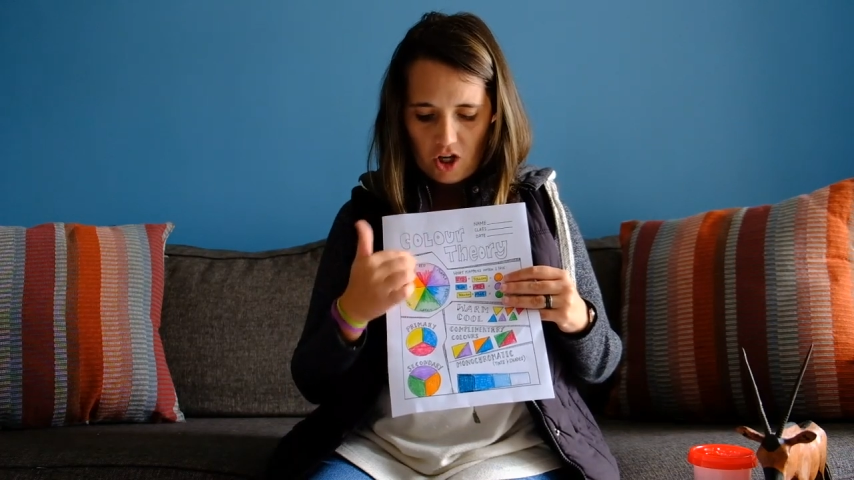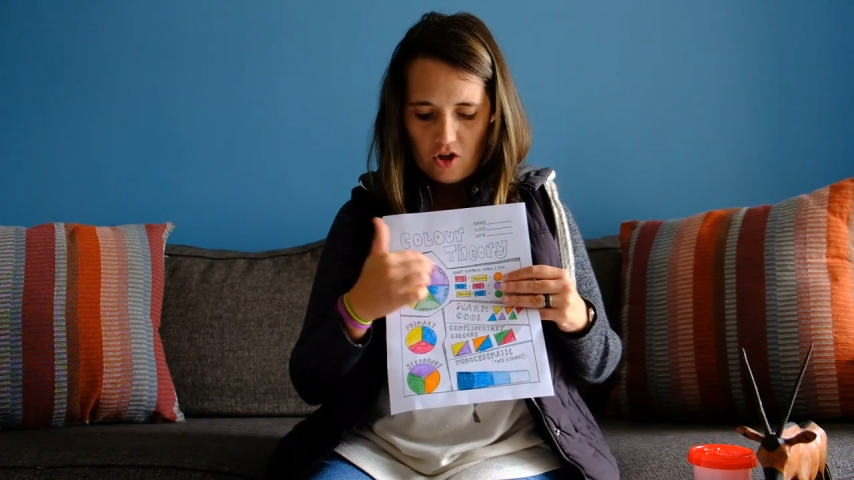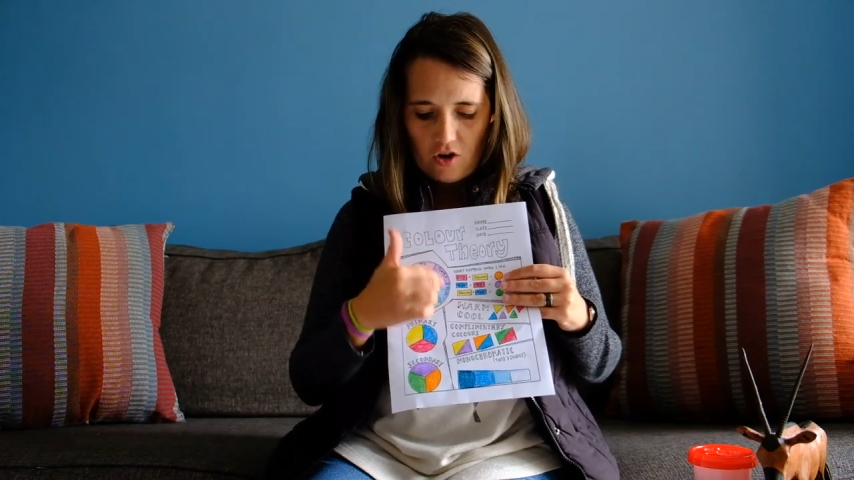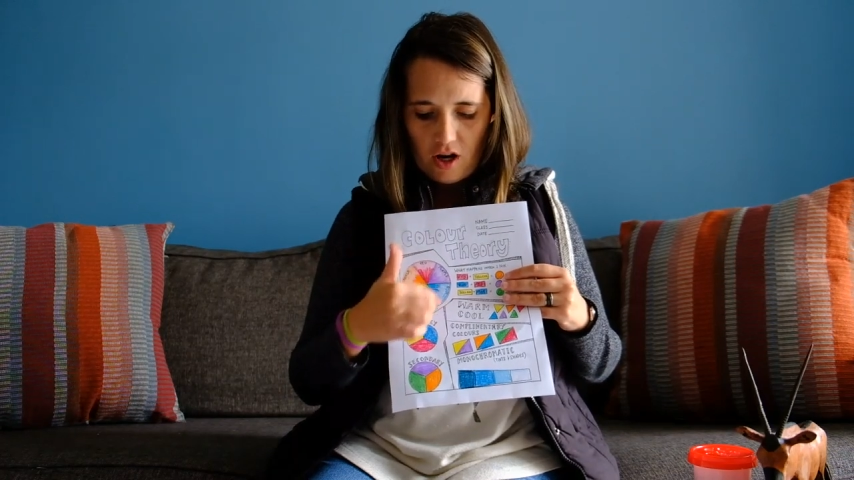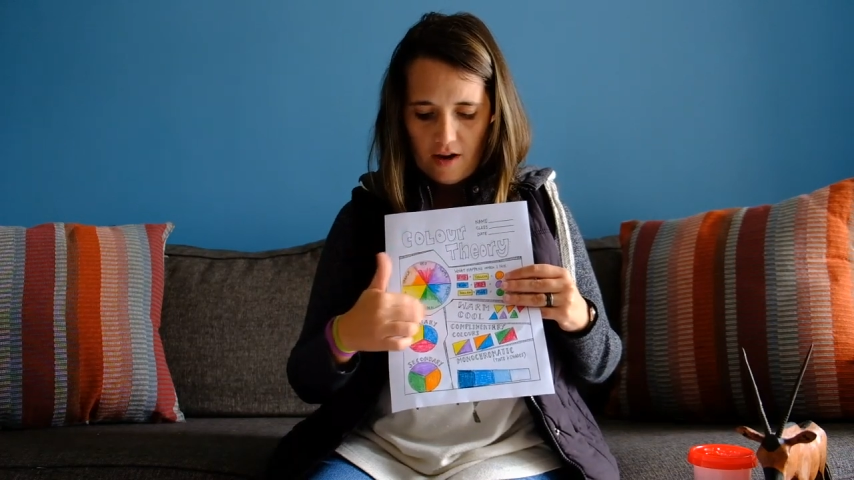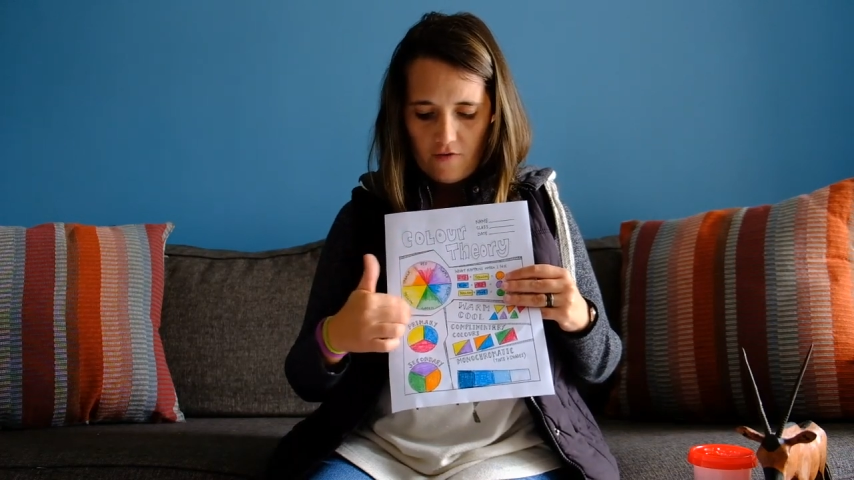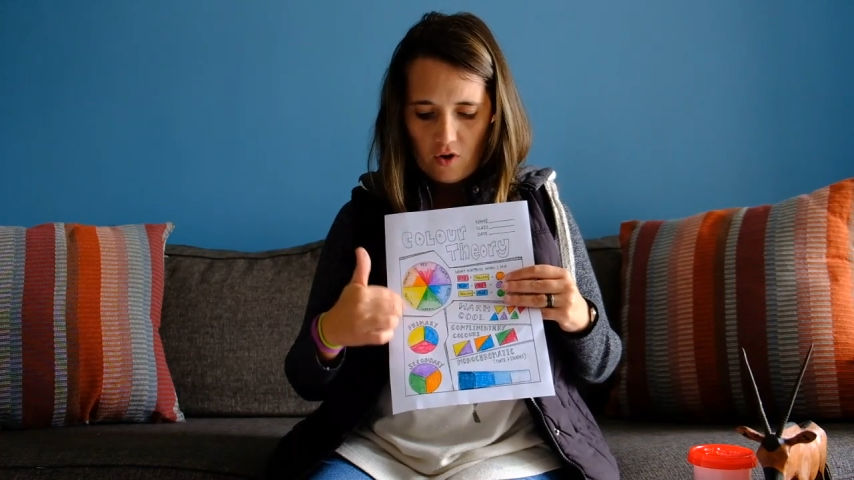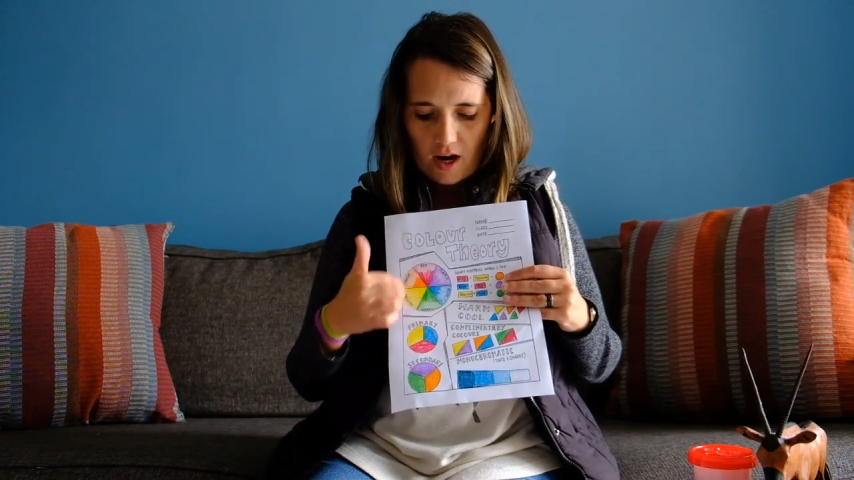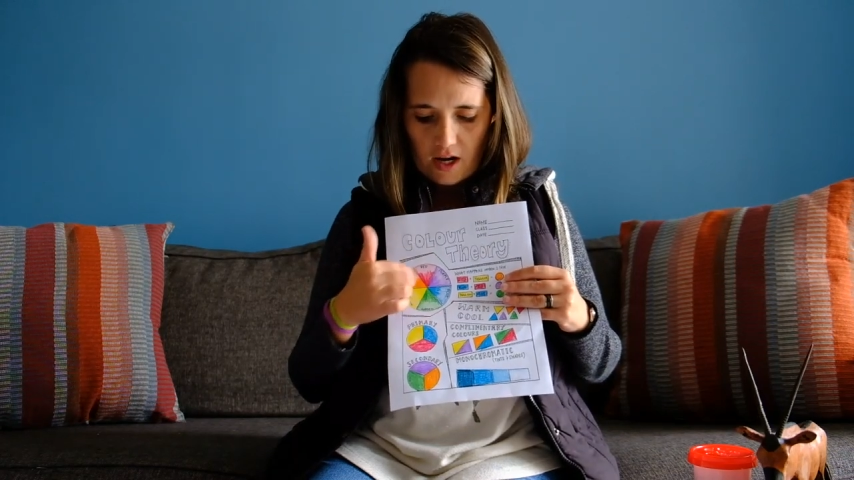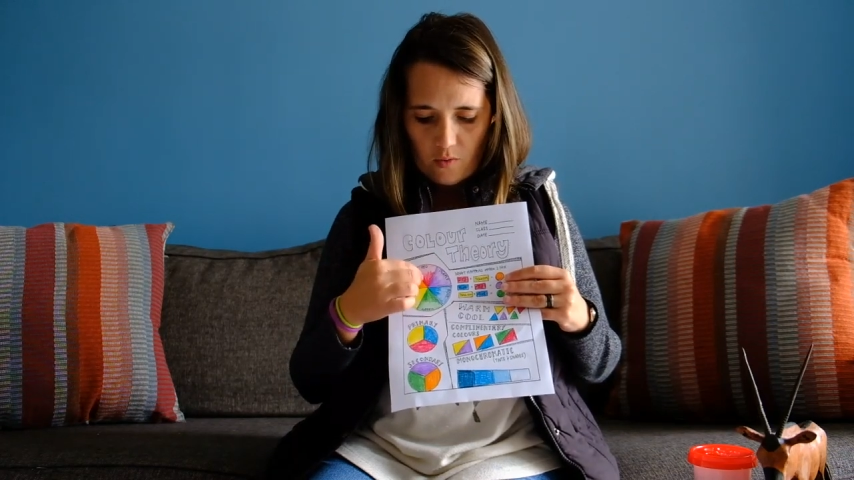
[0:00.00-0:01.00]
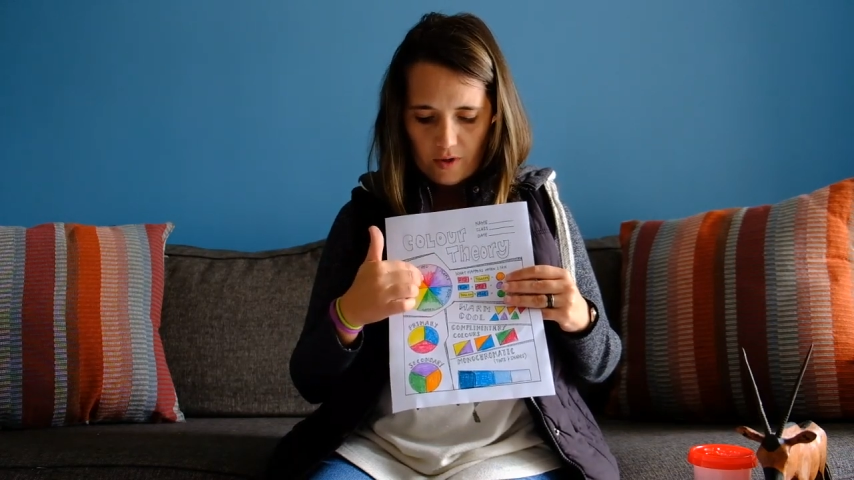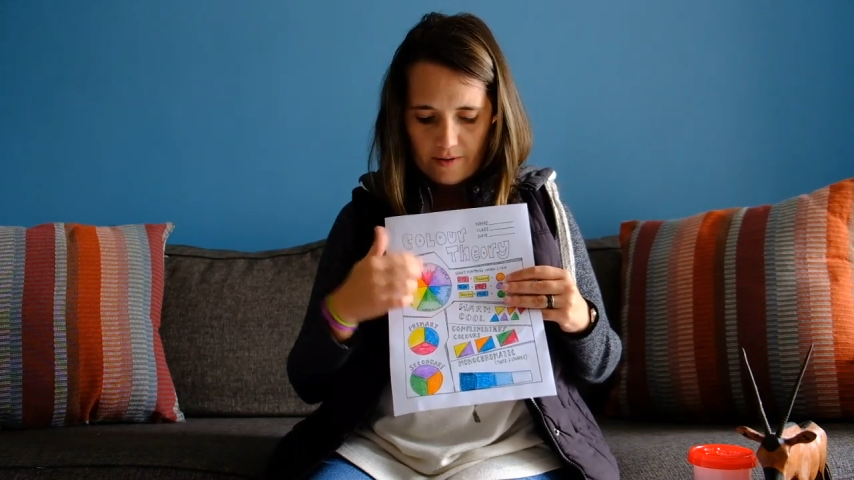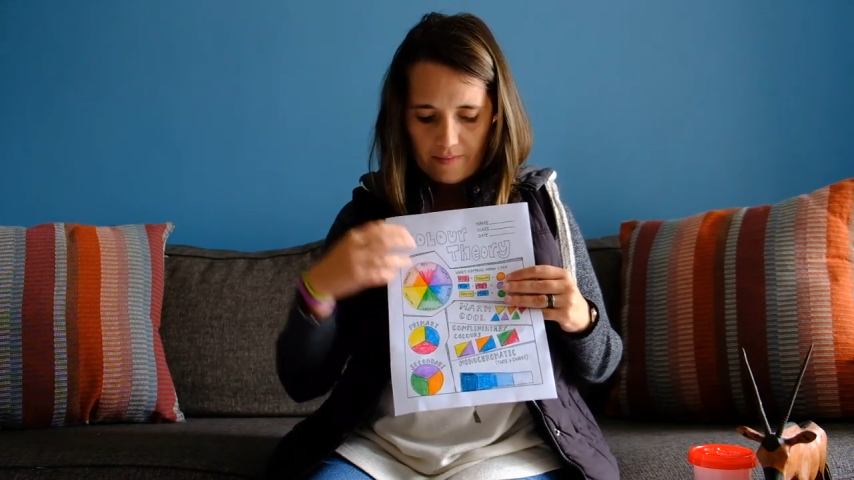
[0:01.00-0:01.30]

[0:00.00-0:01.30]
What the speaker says: and you're going to have your color wheel.